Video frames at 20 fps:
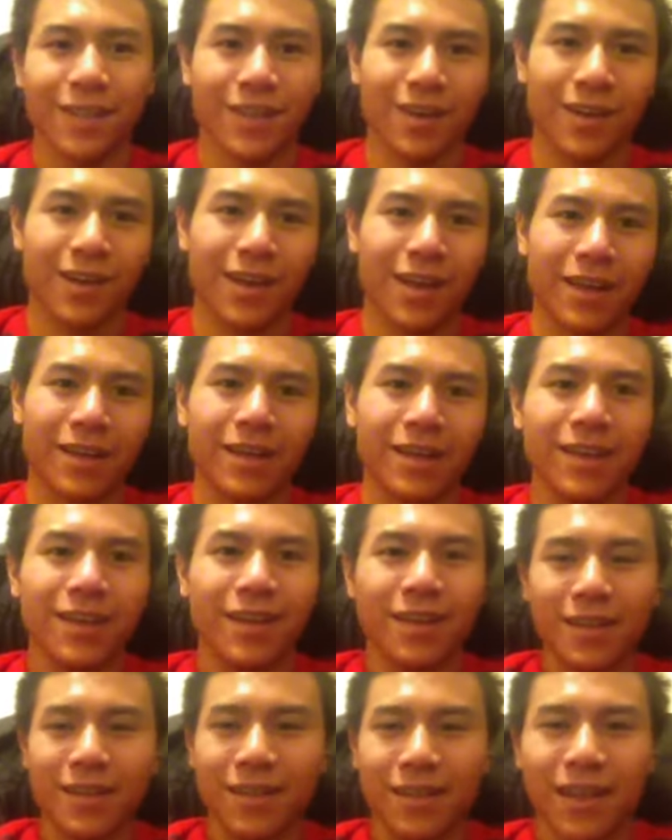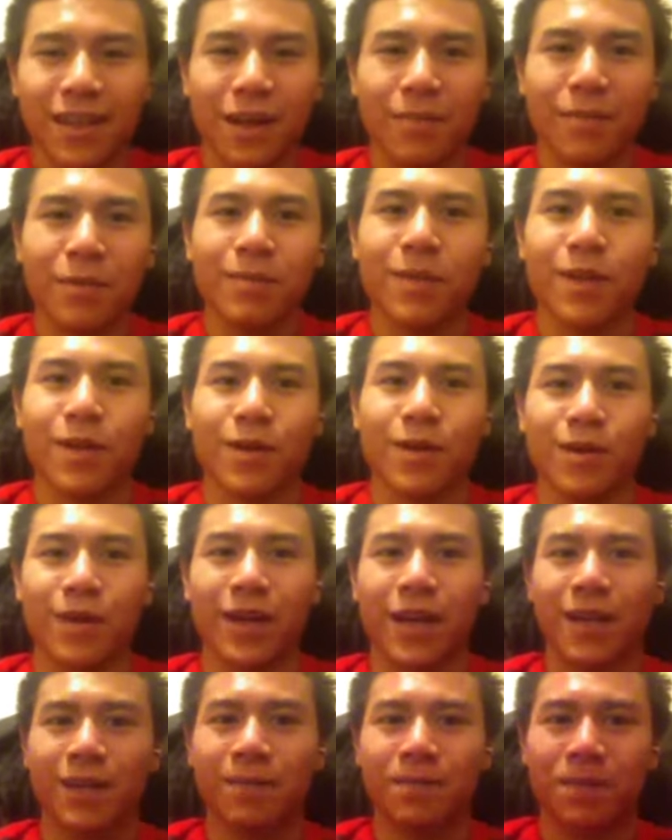Or like, comment below
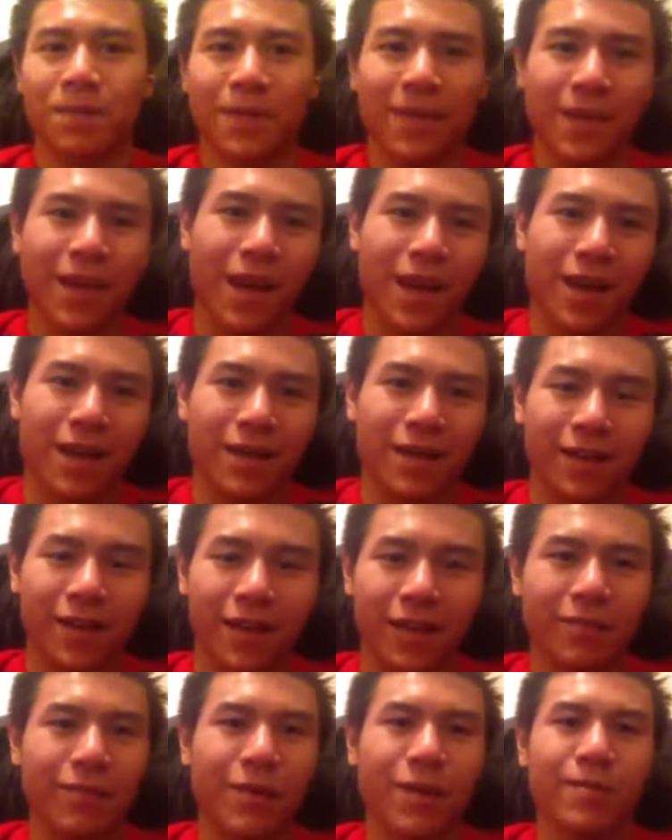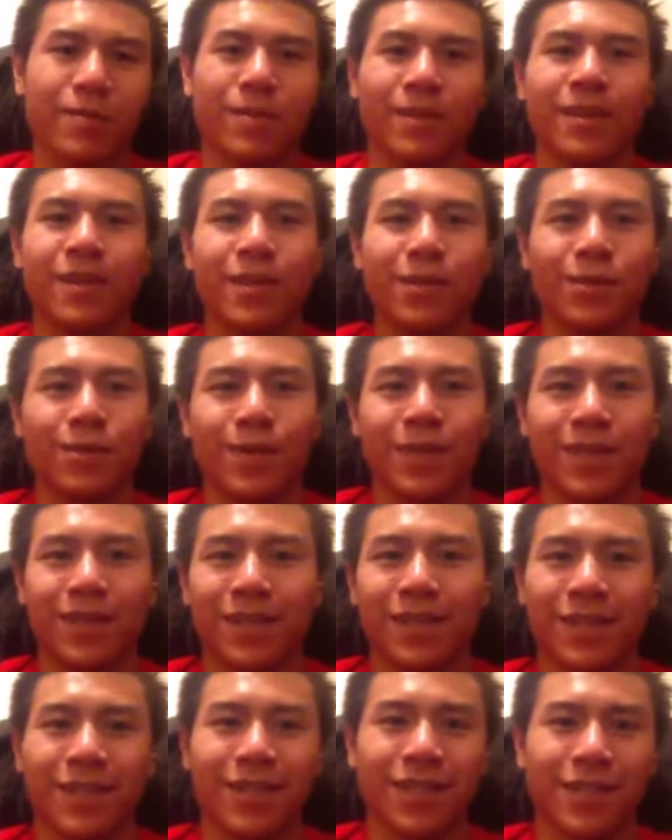and like we have a little bit,
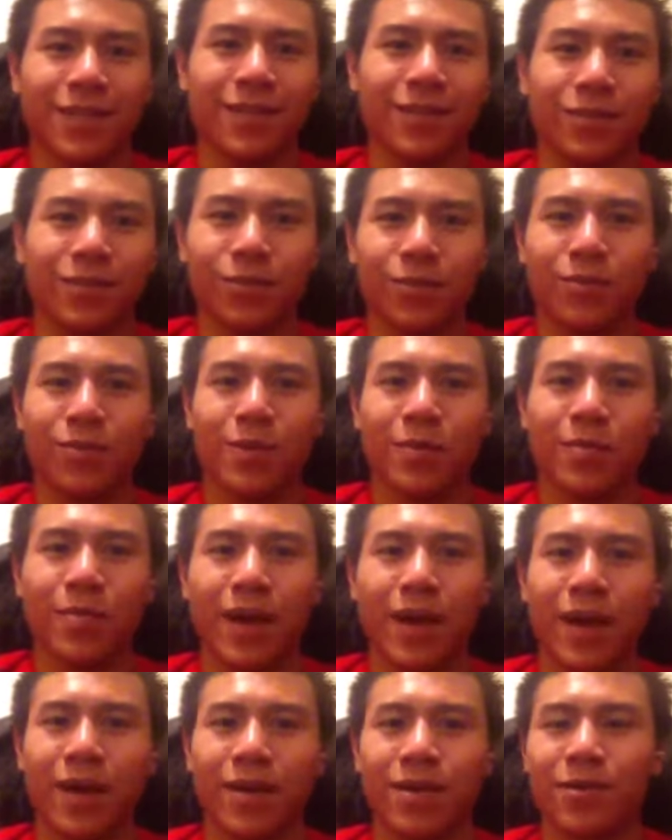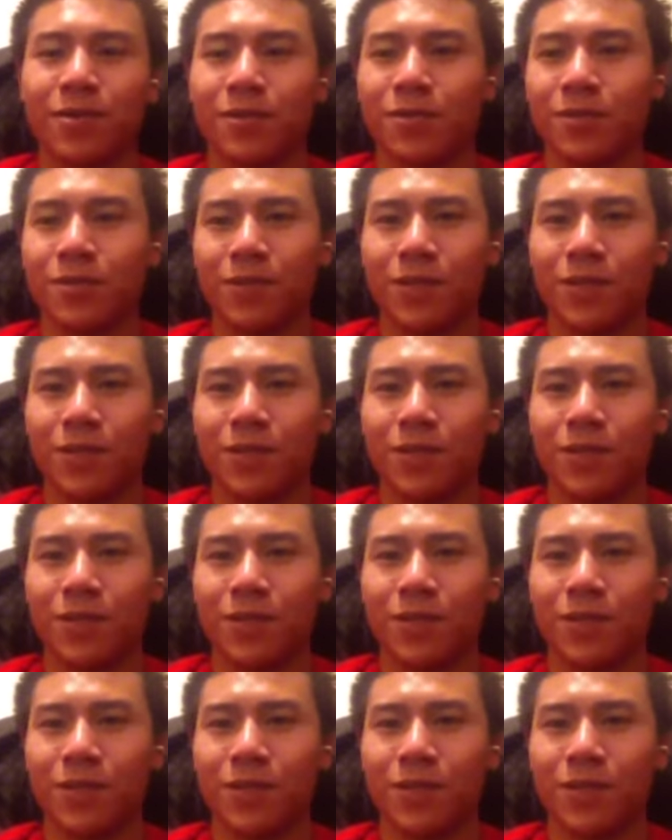really big battle.